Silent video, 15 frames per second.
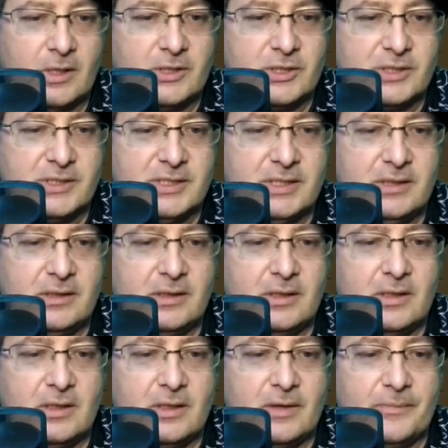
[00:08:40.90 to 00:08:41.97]
As you can see,
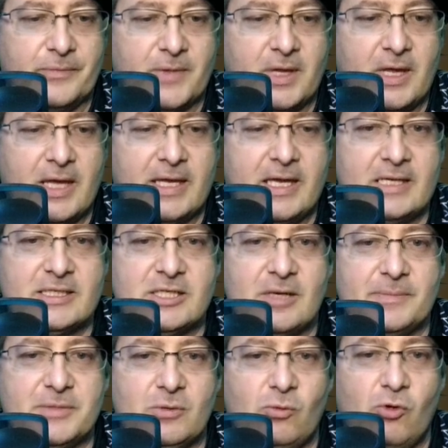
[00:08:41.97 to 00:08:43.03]
it gets
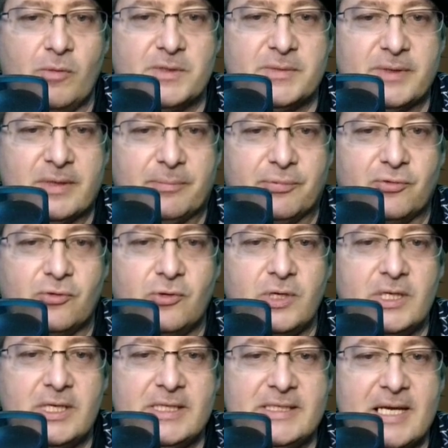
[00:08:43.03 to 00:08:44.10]
up to warp speed
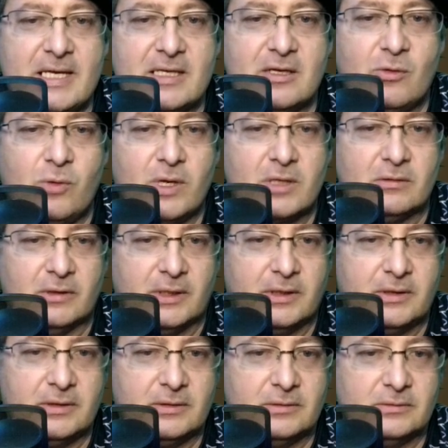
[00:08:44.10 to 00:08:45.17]
pretty dang quickly.